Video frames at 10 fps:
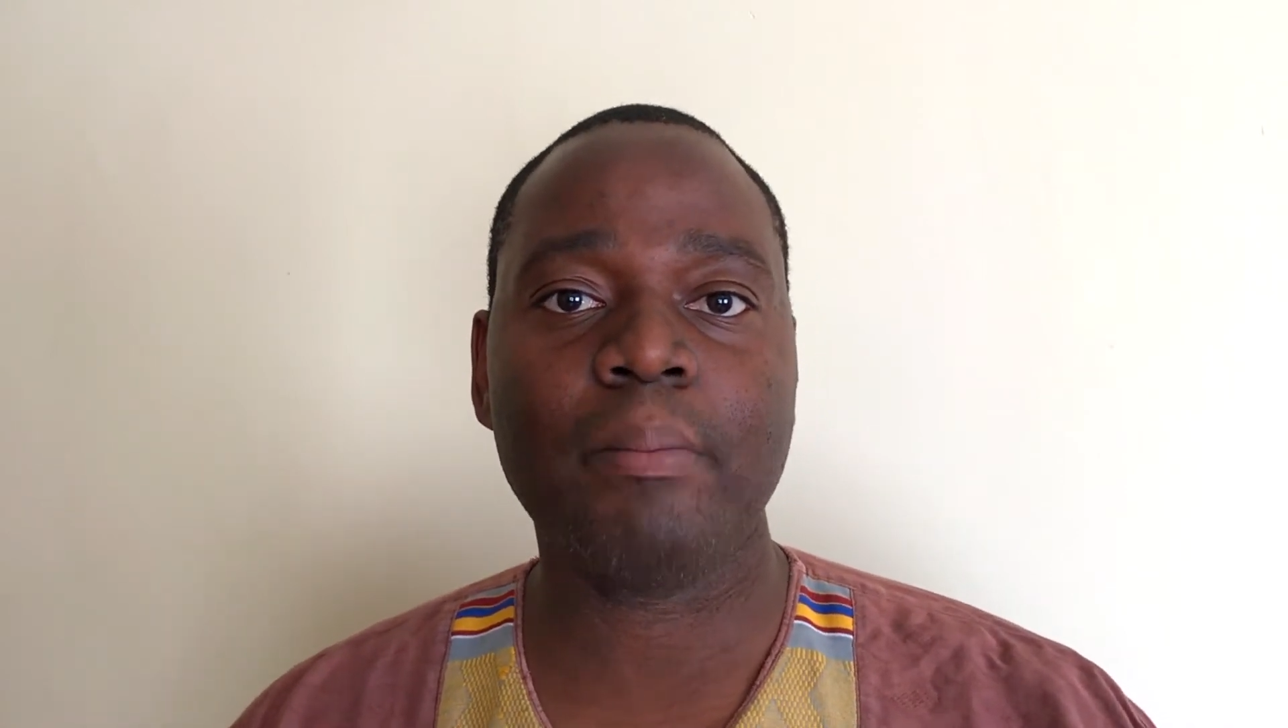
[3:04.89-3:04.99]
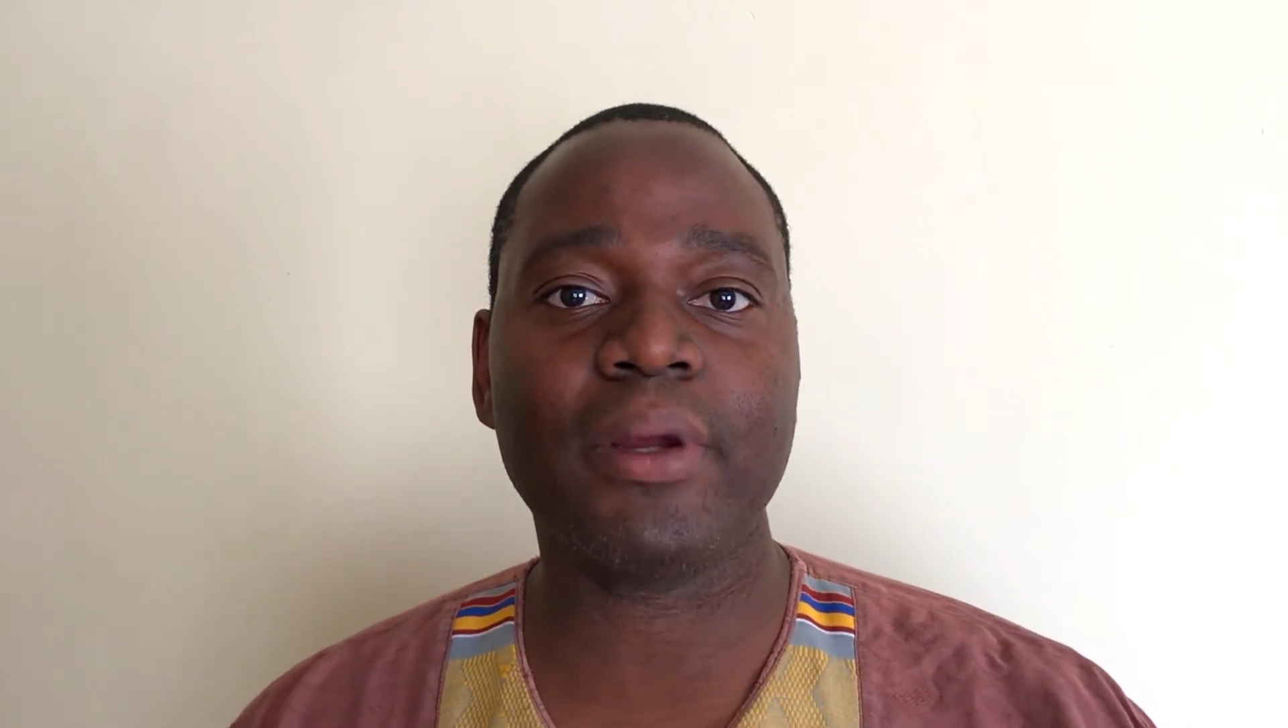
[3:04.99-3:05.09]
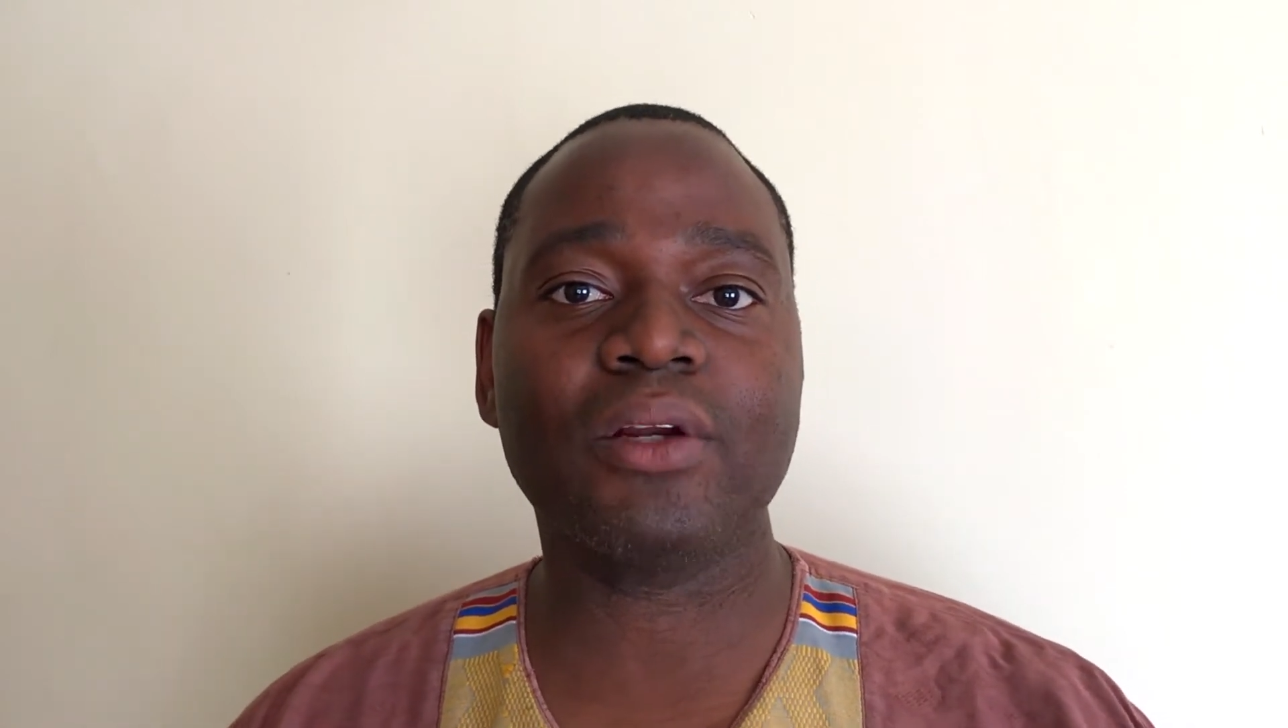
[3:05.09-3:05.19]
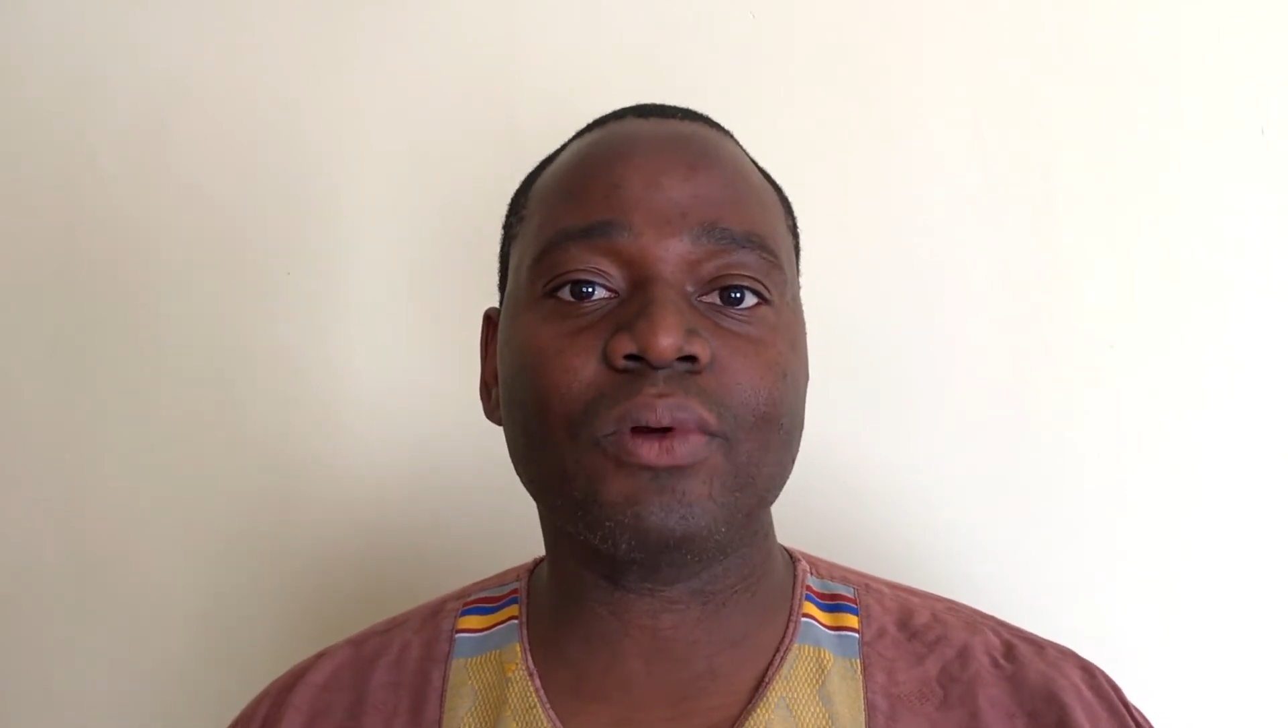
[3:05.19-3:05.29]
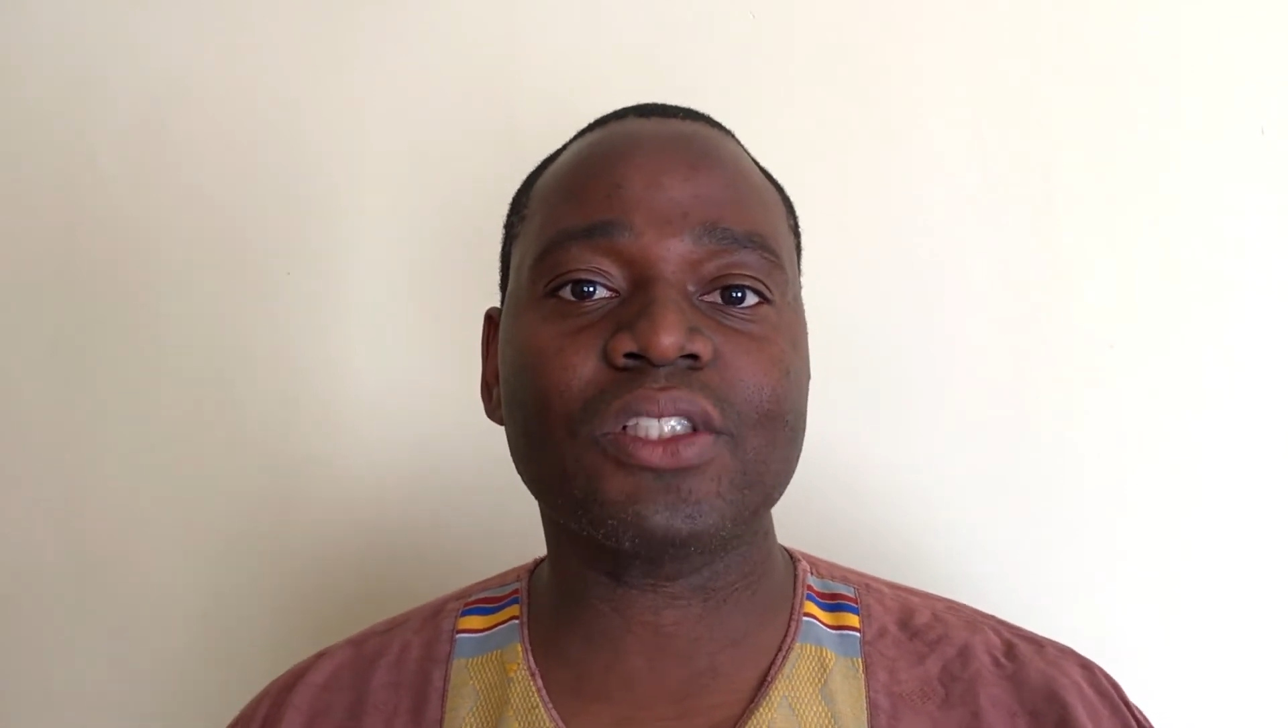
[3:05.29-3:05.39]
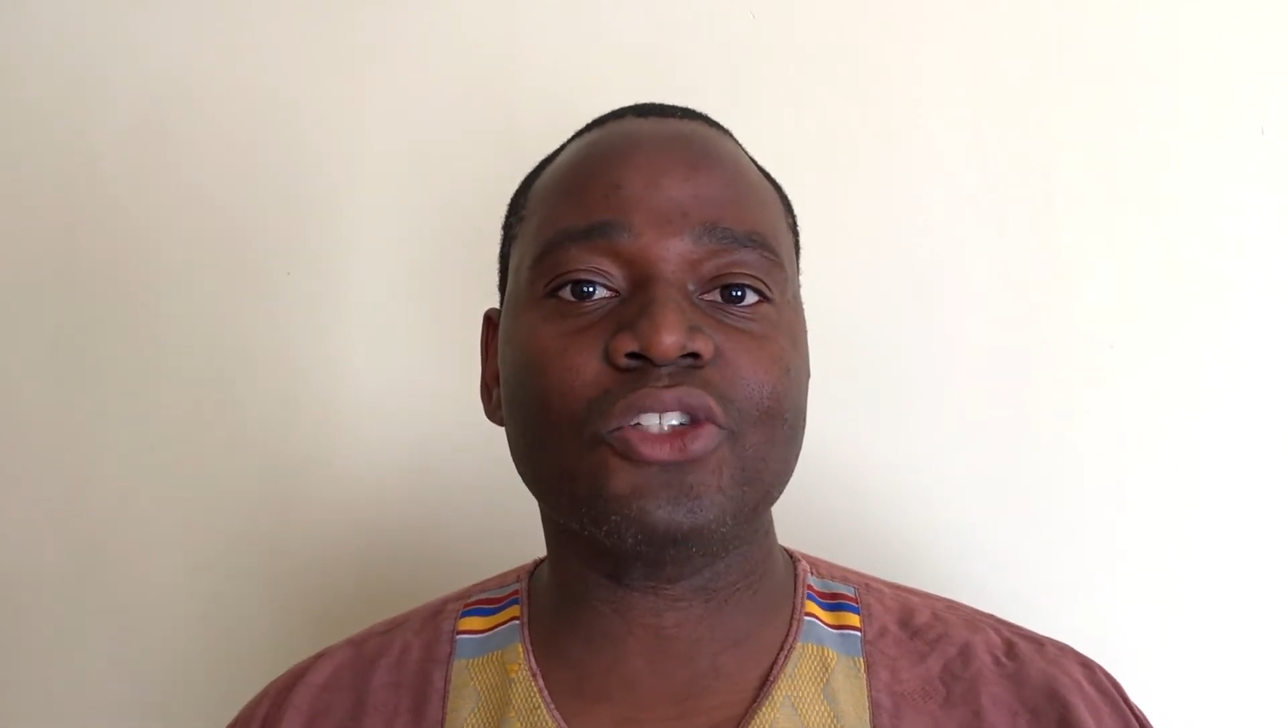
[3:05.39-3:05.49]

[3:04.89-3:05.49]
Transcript: but it was